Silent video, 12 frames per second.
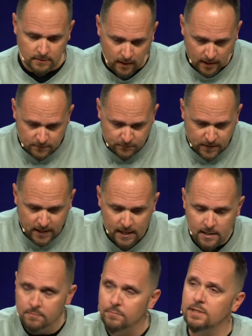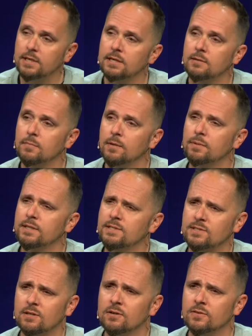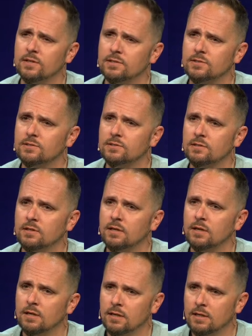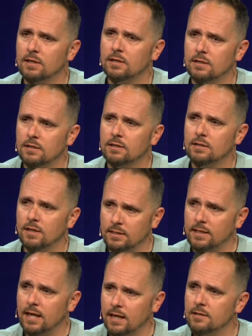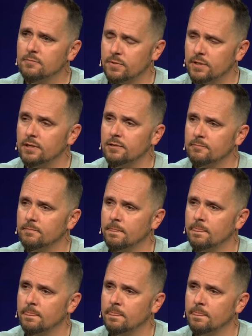Life can be, and, and please hear this it can be,